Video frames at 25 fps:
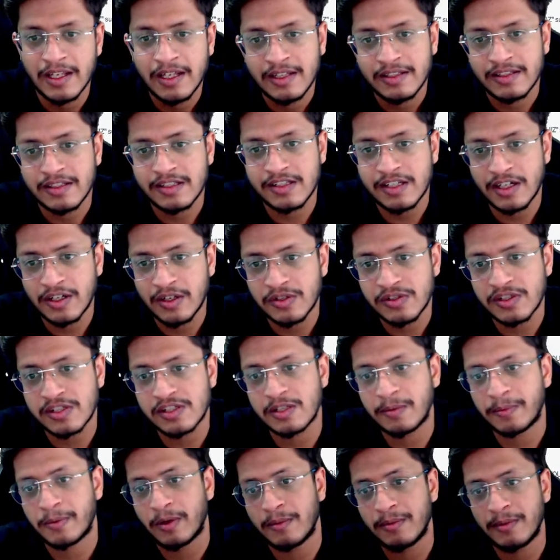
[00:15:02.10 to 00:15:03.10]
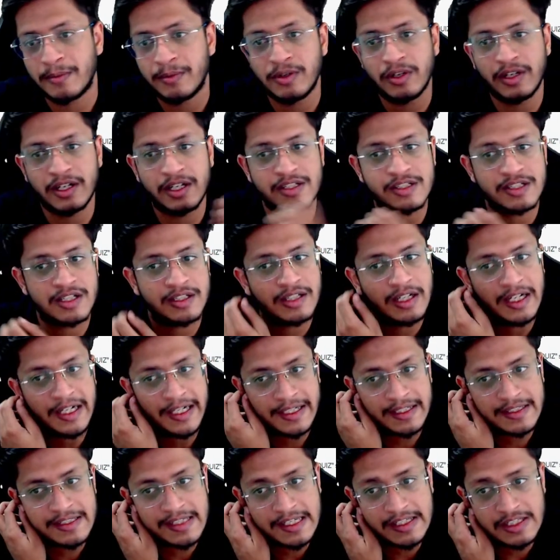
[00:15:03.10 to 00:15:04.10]
This reduces the problem to arranging the
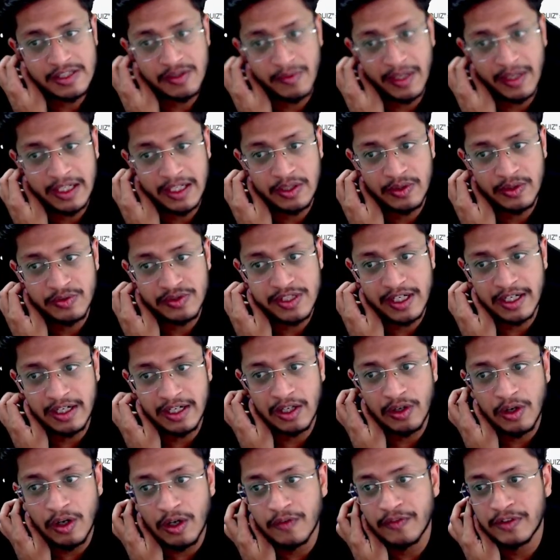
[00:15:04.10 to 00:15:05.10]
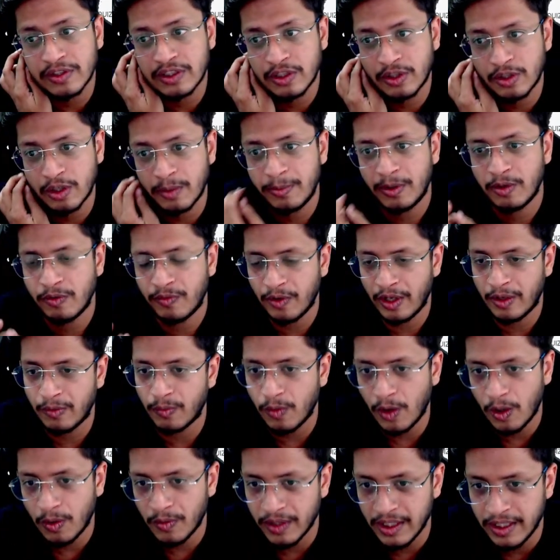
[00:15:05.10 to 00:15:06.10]
letters S Y Q Z along with the grouped
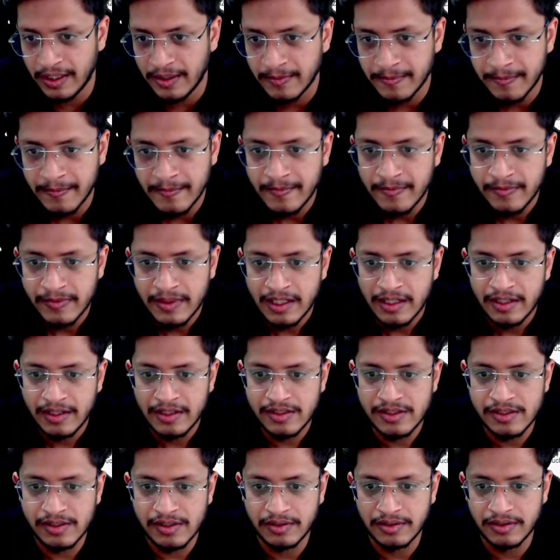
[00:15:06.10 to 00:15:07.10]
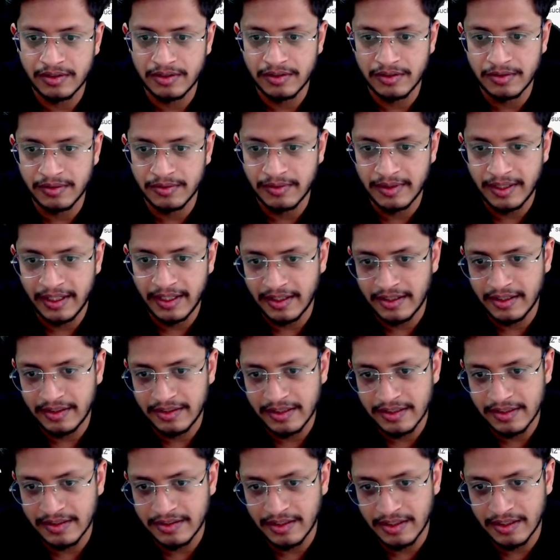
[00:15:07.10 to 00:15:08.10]
vowel. So like
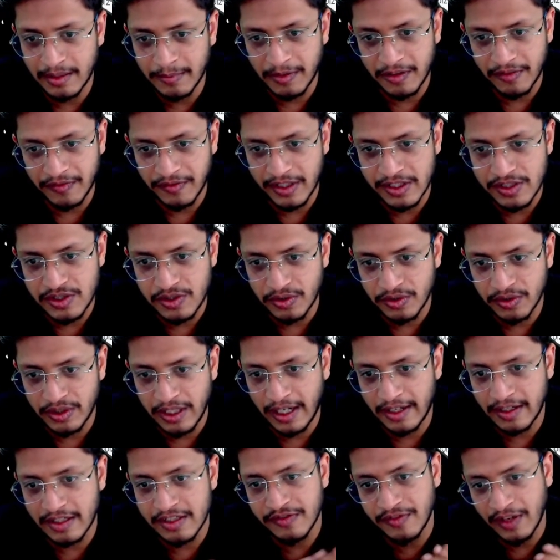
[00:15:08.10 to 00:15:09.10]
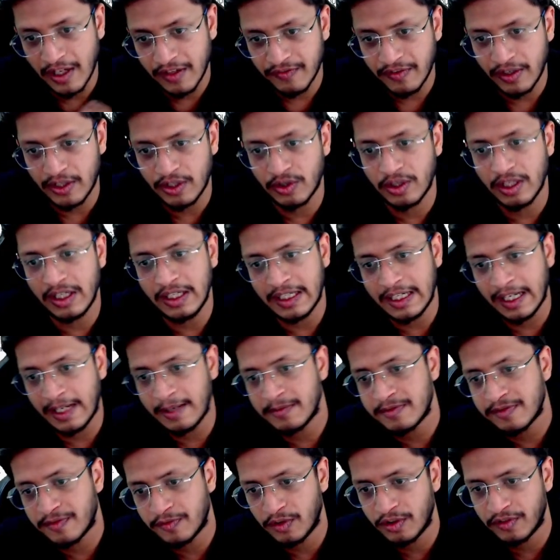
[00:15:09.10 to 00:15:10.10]
the number of ways to do that is 5 factorial
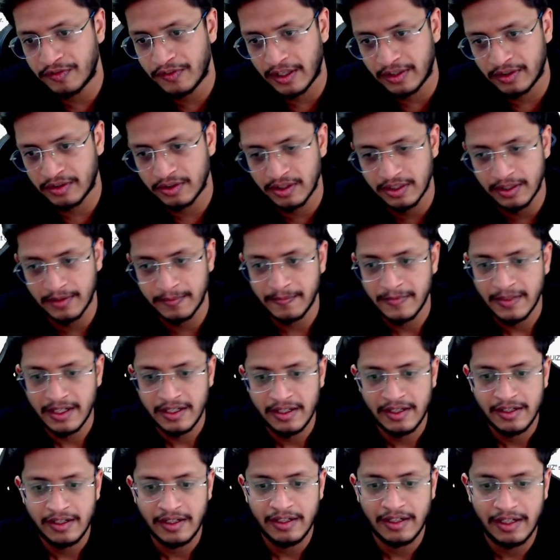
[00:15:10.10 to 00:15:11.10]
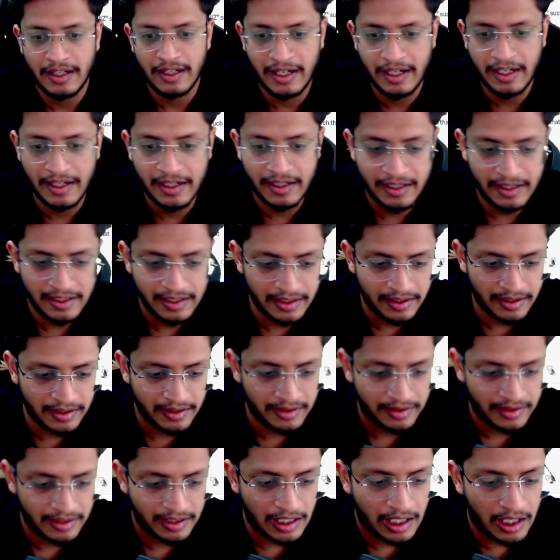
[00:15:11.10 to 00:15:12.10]
times 4 factorial. And
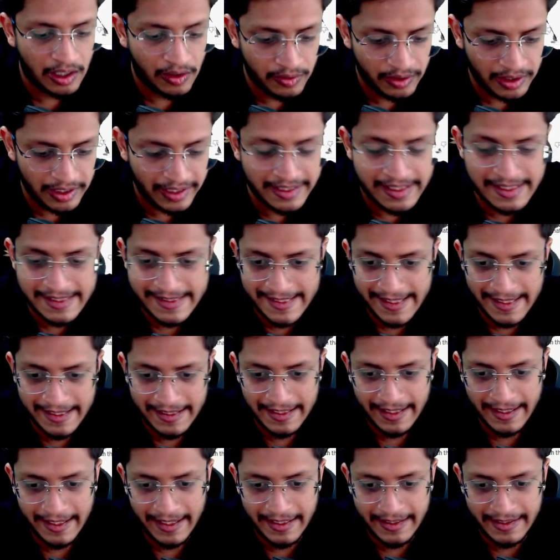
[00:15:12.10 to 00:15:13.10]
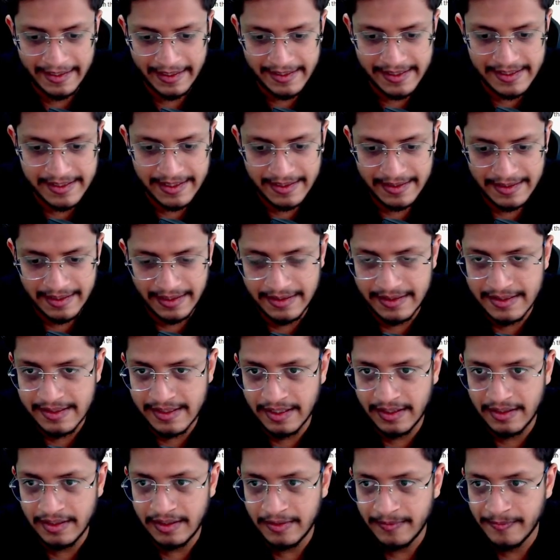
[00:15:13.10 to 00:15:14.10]
now let's say like I tested its
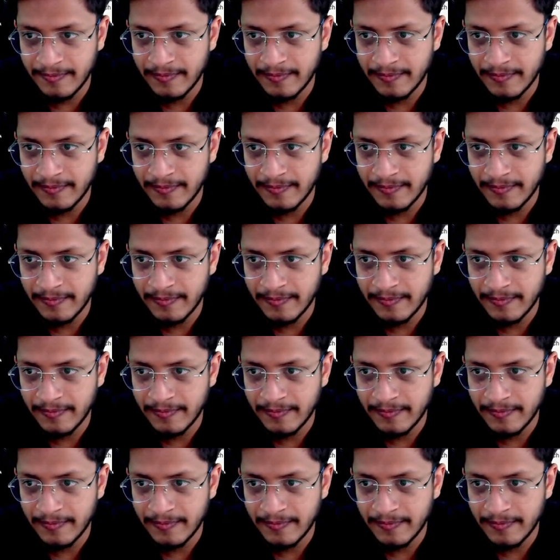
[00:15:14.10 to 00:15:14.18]
skill.